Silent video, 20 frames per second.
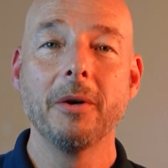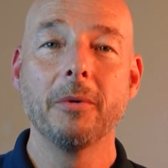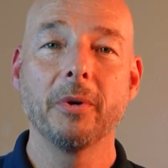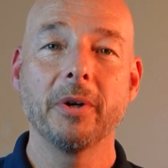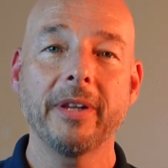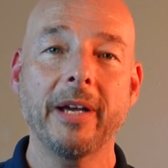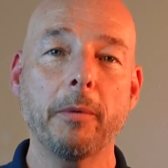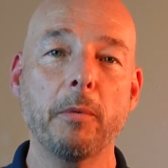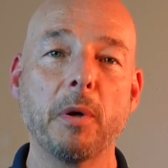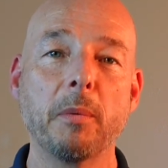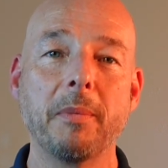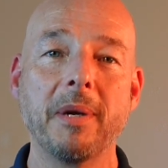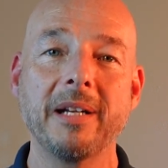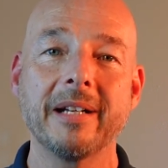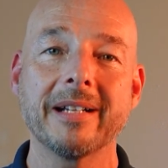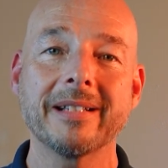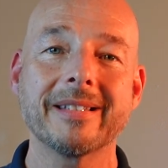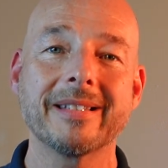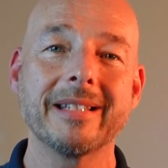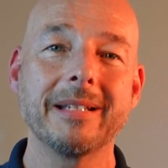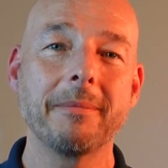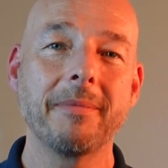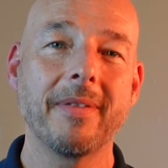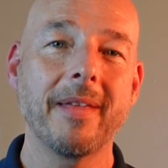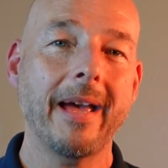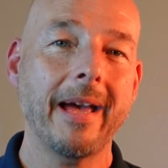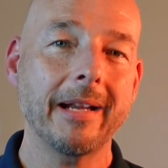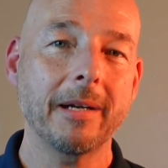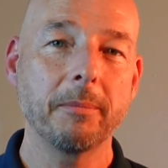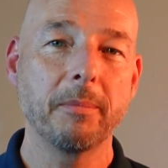Well, that one may not seem
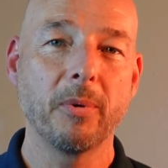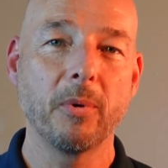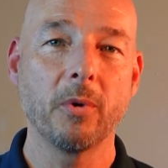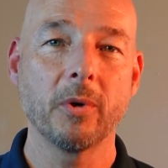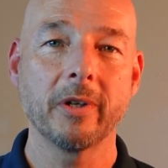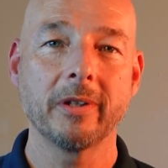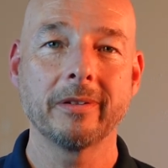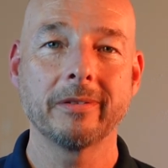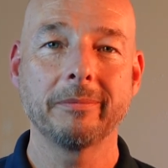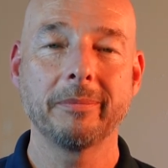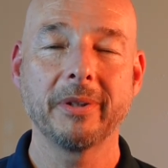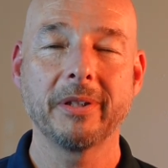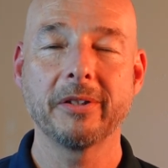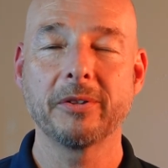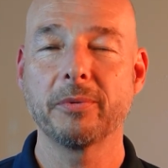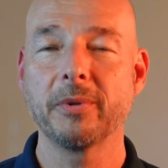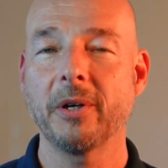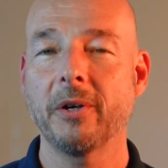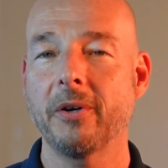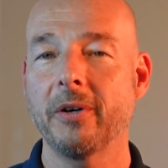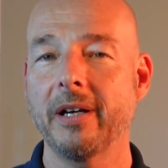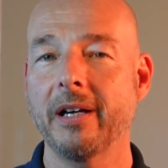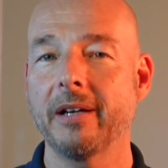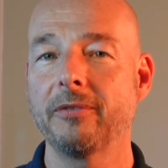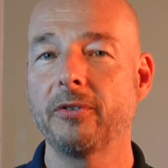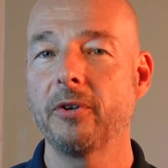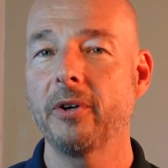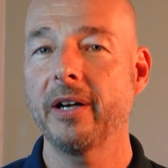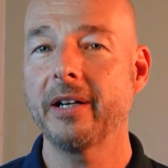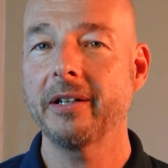that important because we all
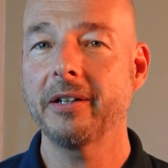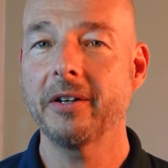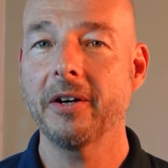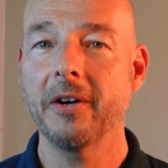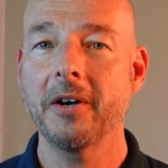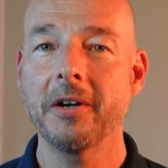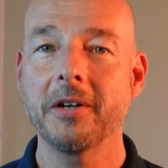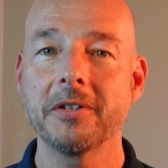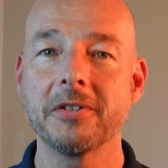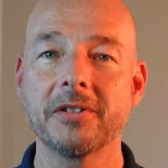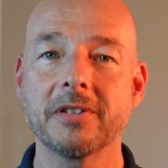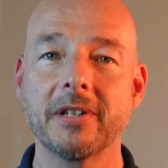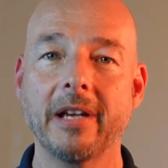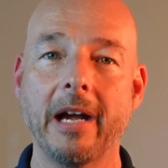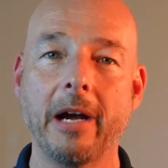have credit cards.